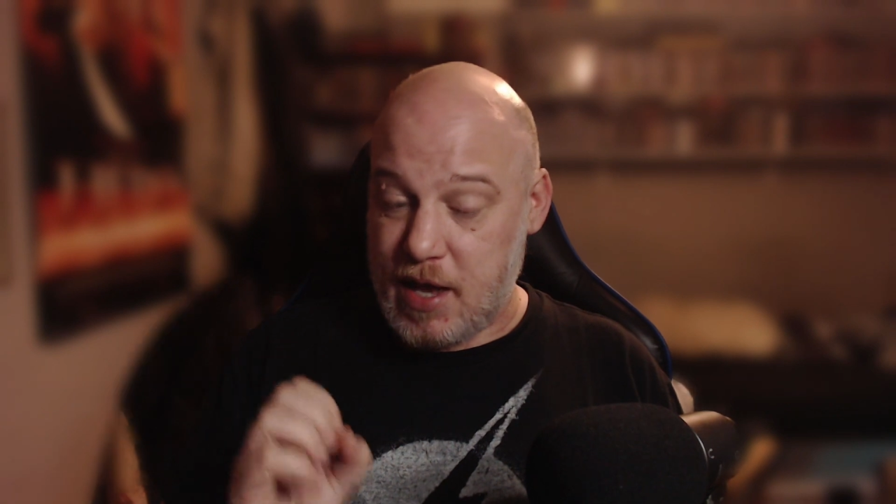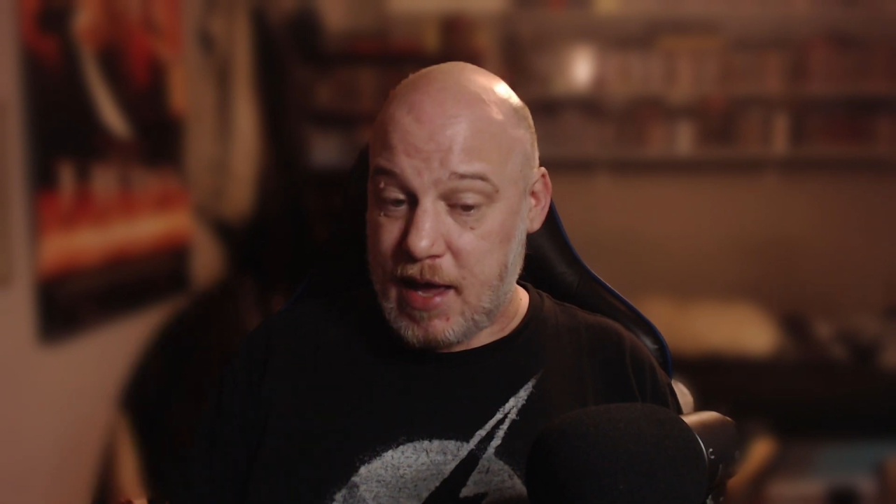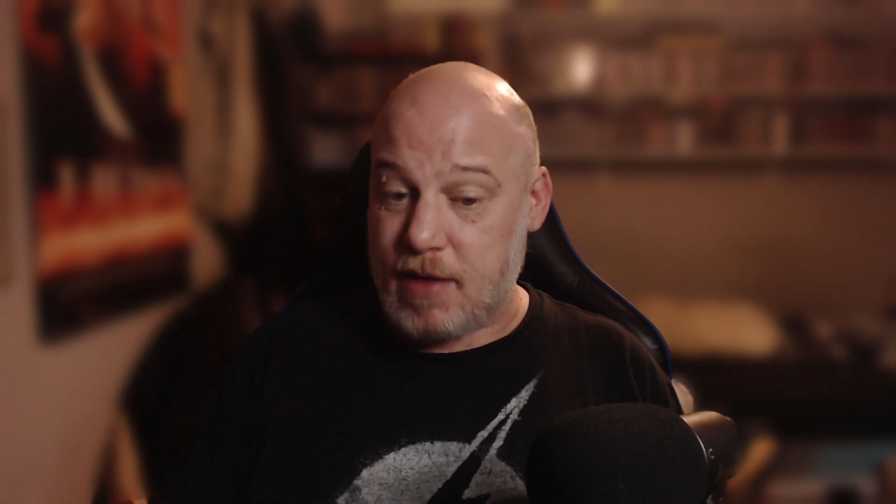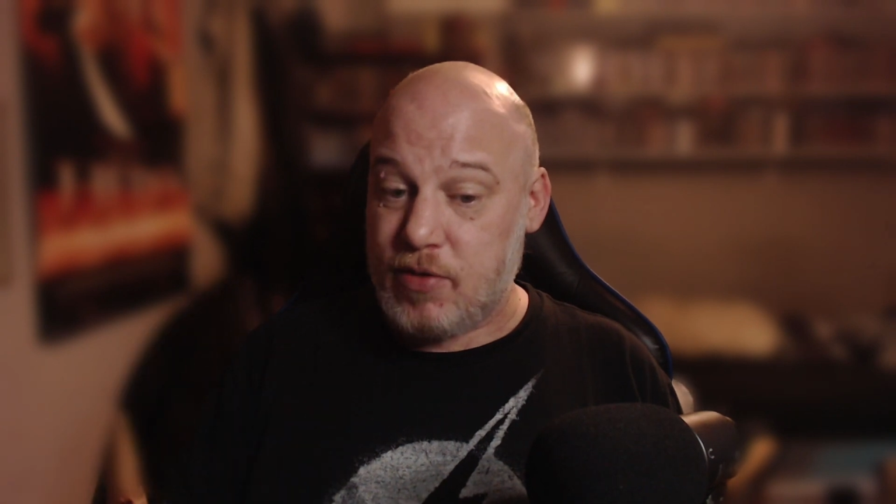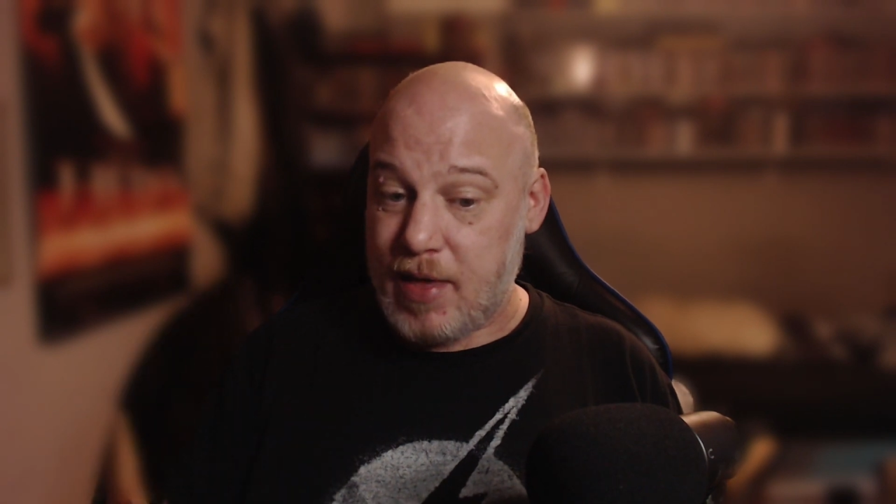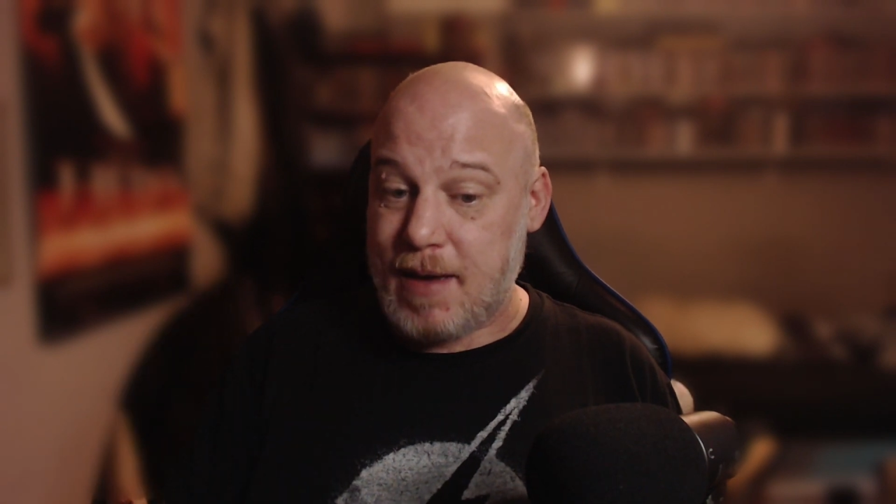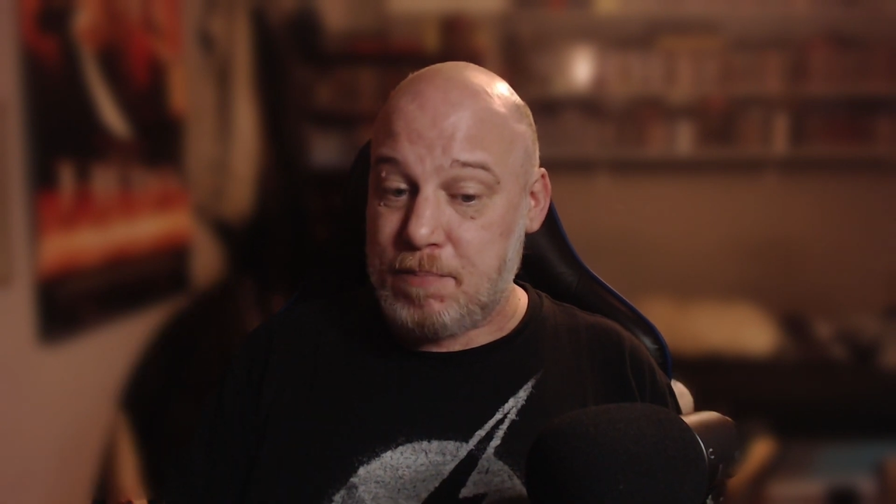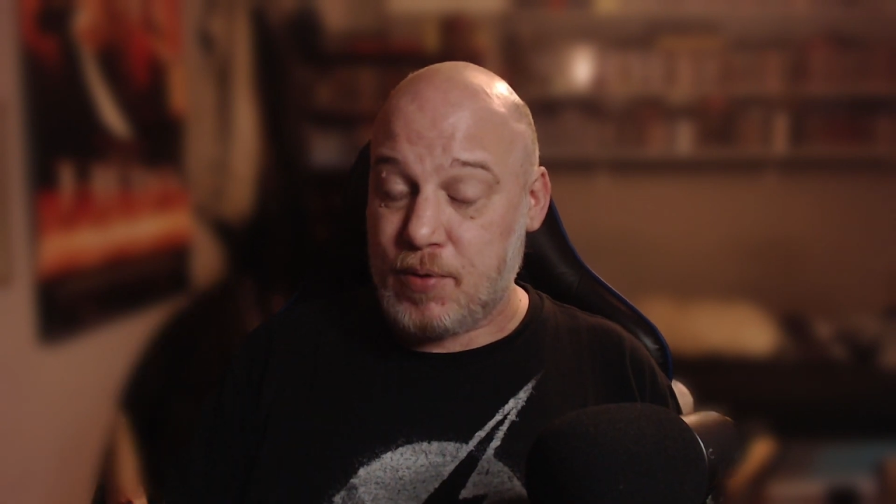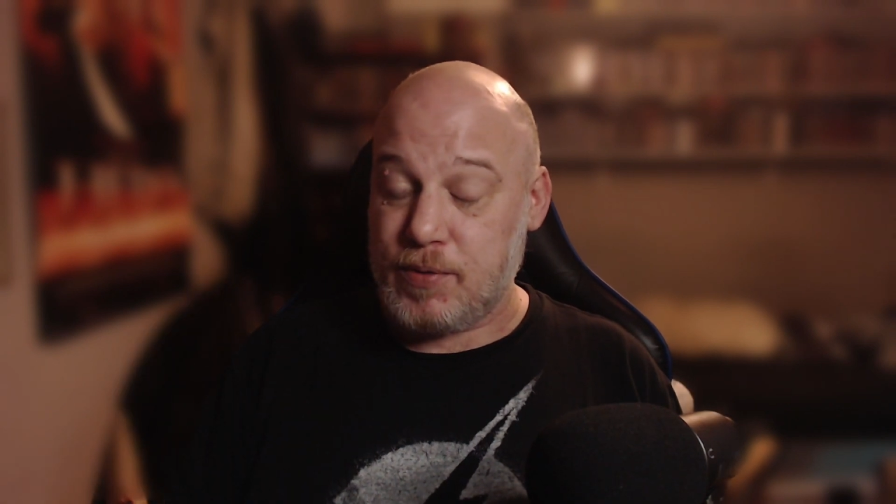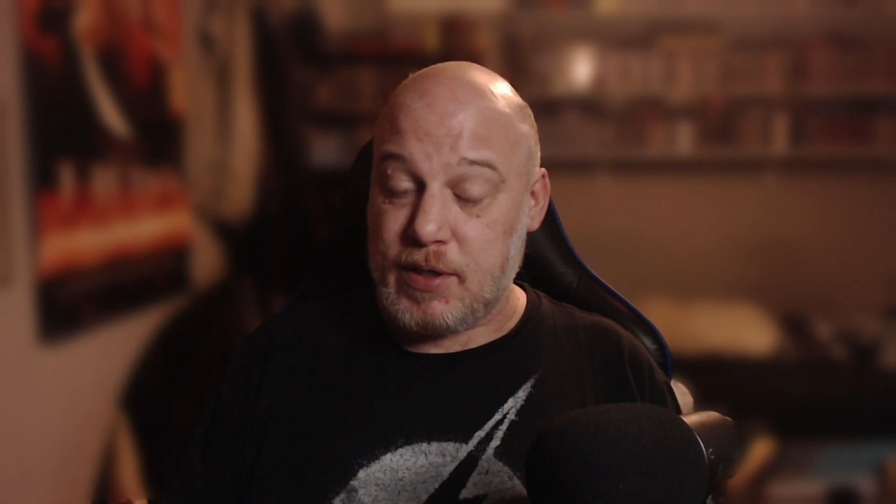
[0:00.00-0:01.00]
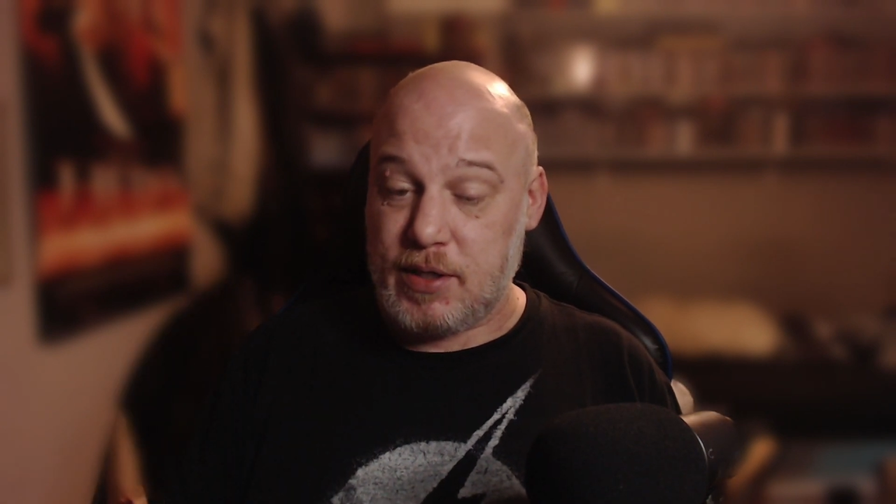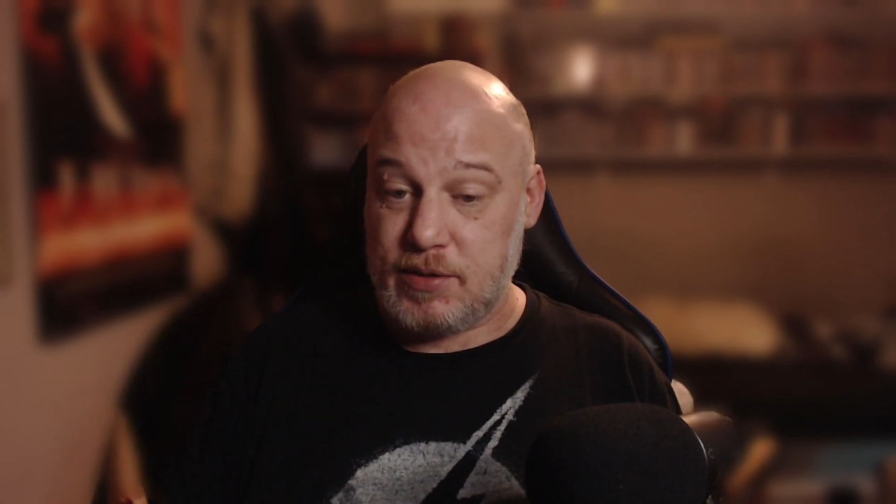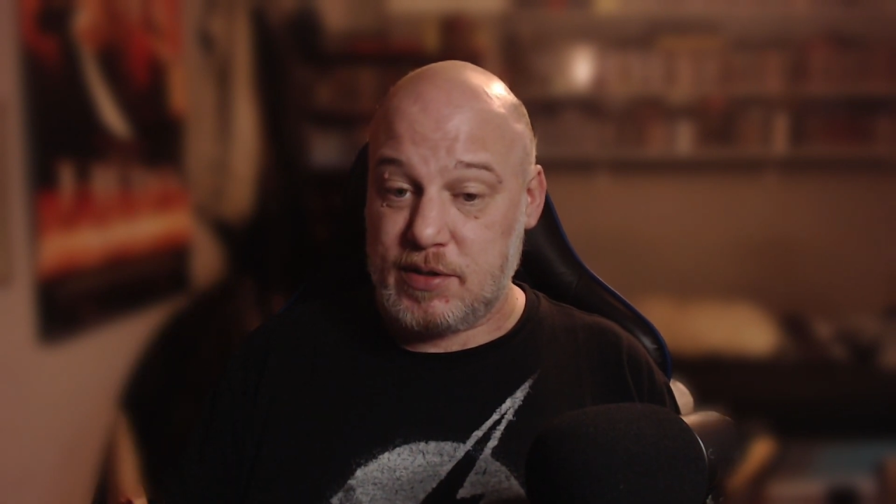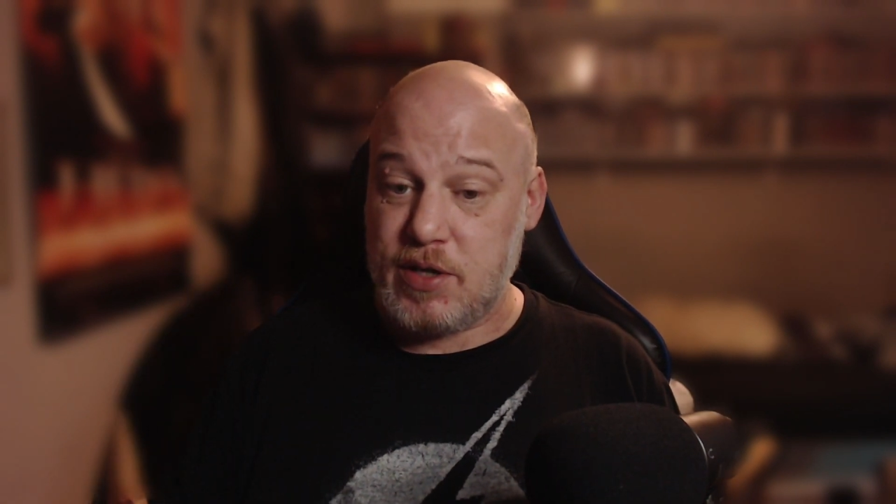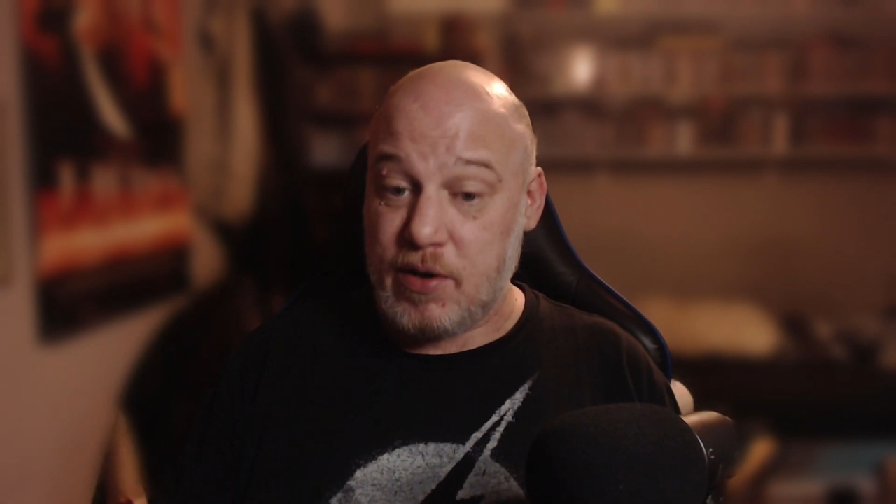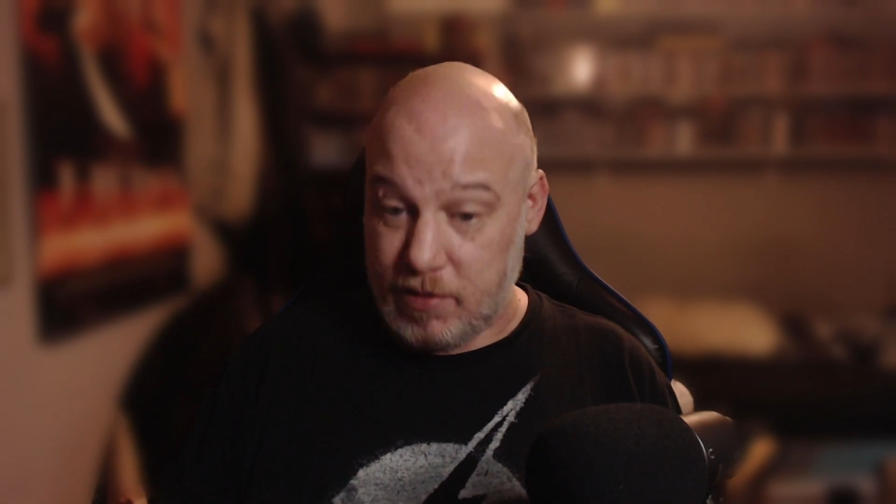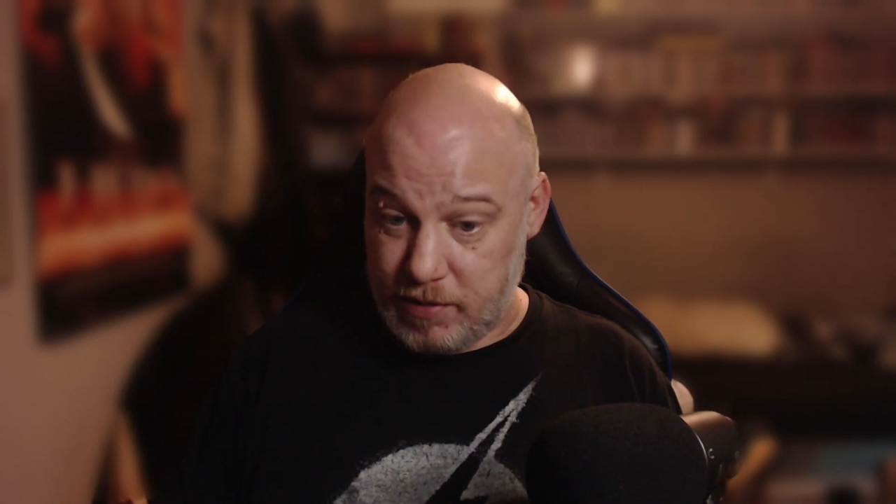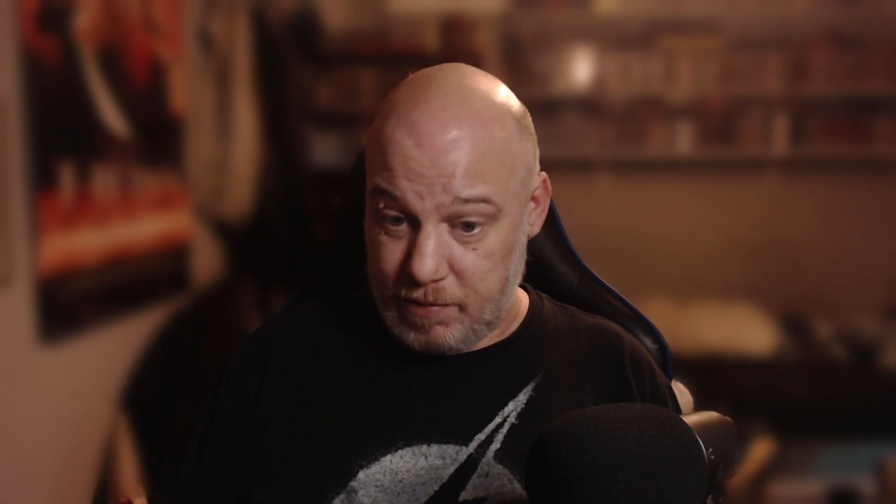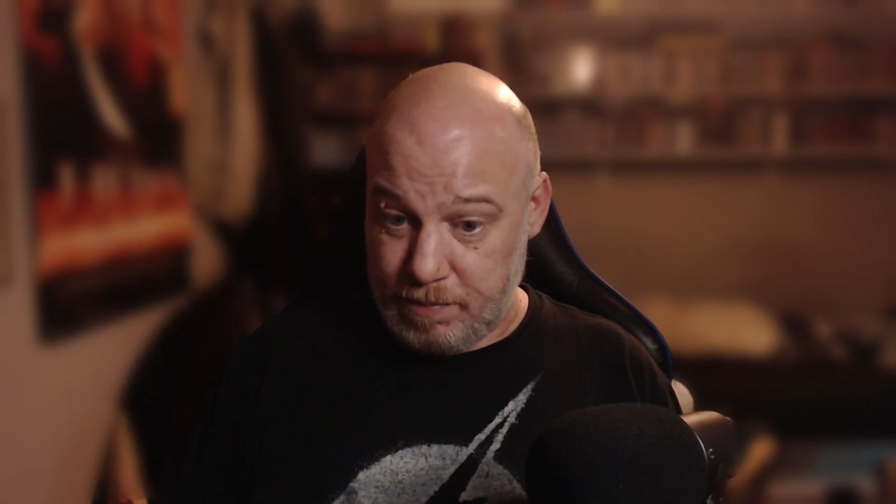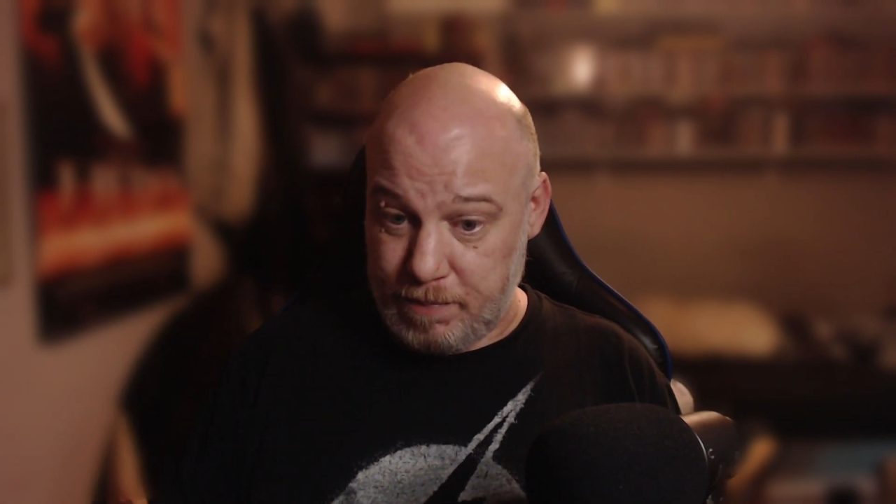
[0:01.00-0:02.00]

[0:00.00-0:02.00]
at that point in time.